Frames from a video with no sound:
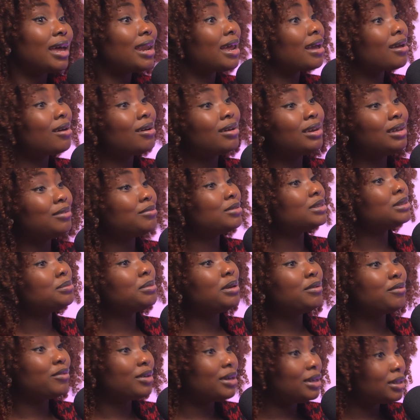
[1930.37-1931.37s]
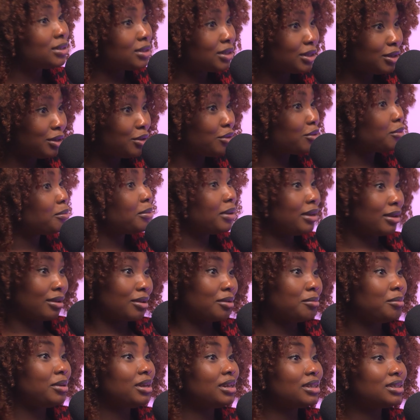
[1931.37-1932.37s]
And I can't even speak for Eastern European
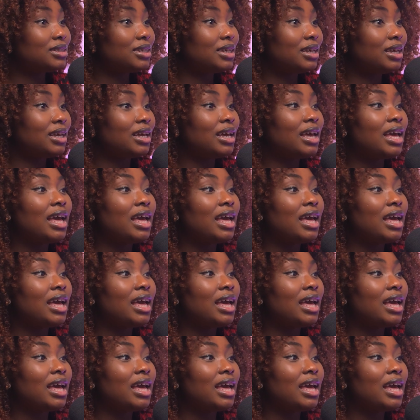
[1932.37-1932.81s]
community.